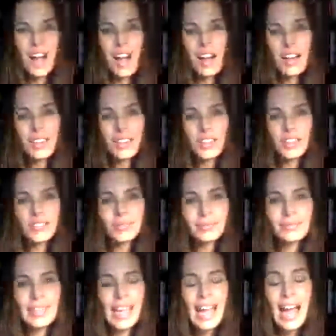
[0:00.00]
Honor,
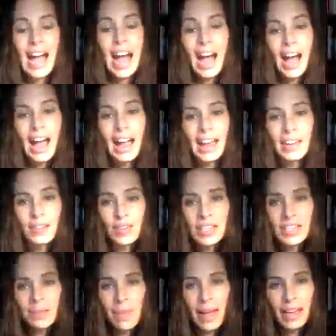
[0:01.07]
high
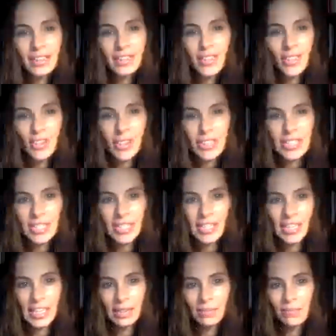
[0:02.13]
respect or
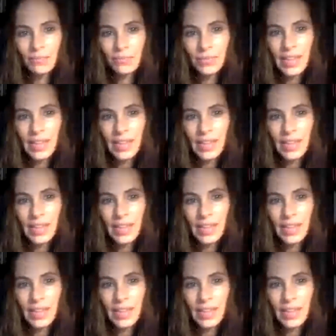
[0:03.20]
esteem,